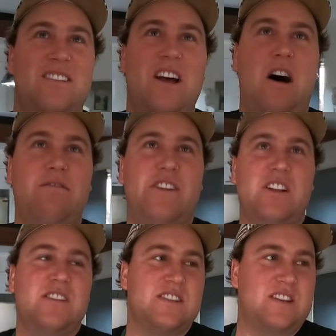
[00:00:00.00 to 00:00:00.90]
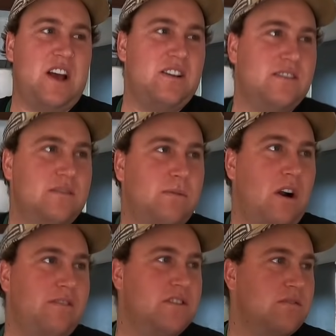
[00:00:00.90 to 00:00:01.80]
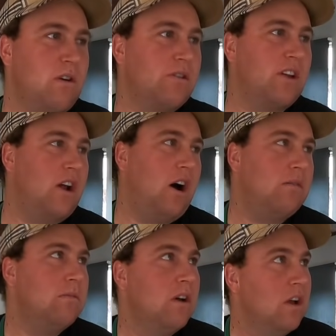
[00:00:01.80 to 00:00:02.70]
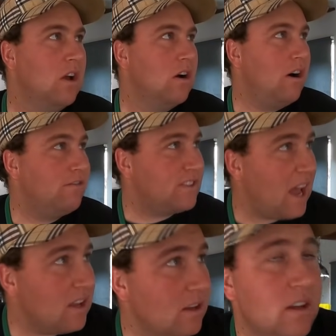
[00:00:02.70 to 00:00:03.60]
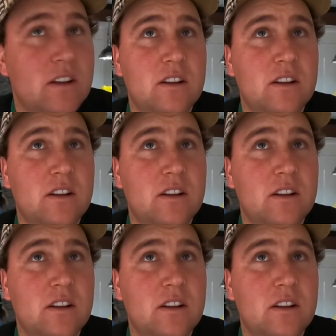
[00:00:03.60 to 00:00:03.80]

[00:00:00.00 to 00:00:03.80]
No, I'm feeling disgusted, bro. I've just woken up. I've one second,